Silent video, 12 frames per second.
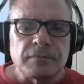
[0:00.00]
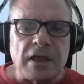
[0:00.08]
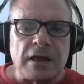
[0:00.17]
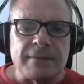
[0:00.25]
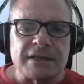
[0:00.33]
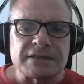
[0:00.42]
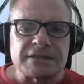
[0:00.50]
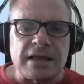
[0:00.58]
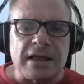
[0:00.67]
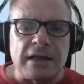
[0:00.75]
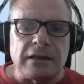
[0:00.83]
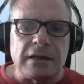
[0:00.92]

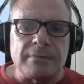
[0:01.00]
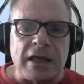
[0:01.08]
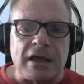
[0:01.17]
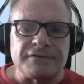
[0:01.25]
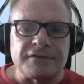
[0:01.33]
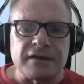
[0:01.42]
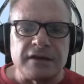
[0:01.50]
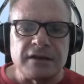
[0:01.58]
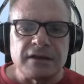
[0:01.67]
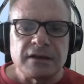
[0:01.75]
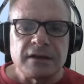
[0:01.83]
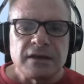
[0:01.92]
M.S.L.M.F.T.,
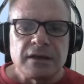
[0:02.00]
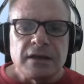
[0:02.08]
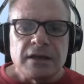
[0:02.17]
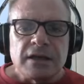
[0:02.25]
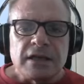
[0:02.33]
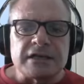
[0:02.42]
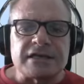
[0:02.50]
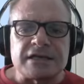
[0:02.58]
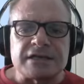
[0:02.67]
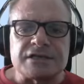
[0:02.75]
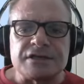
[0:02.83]
It takes